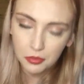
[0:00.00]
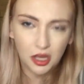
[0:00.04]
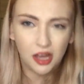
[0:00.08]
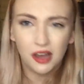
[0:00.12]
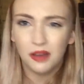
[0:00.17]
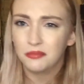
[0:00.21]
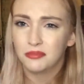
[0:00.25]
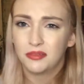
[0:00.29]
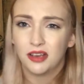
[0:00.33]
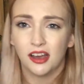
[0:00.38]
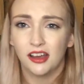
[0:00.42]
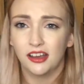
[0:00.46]

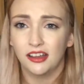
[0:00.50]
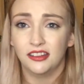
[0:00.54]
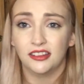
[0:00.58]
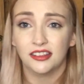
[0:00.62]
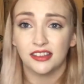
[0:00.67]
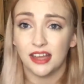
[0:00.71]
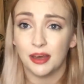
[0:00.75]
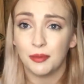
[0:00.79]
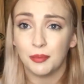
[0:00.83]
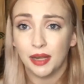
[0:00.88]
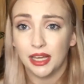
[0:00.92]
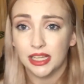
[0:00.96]
I'm gutted
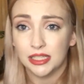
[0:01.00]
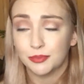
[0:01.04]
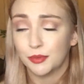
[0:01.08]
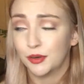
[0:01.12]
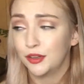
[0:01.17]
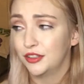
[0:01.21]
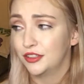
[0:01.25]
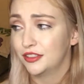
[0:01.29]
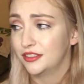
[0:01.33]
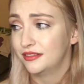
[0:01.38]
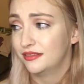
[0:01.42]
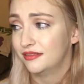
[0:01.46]
that black's
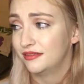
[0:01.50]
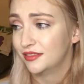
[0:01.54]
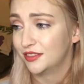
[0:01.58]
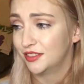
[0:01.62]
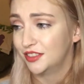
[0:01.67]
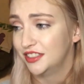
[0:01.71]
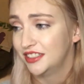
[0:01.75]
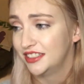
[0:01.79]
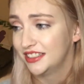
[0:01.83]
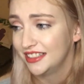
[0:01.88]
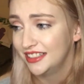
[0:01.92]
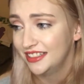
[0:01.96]
broken,
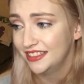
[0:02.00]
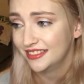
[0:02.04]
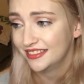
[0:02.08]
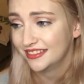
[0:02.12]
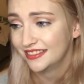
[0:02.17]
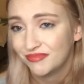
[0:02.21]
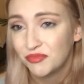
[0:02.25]
honestly.